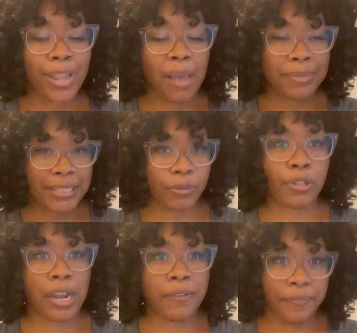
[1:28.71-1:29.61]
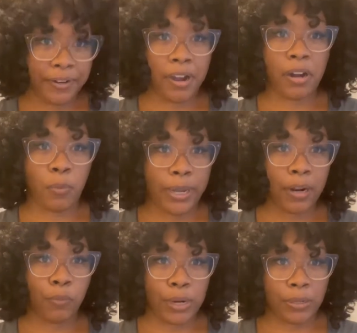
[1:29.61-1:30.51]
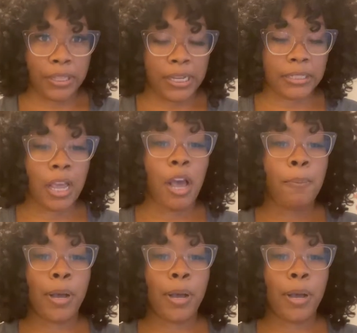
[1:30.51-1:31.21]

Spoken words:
I'm still trying to figure out a way around this,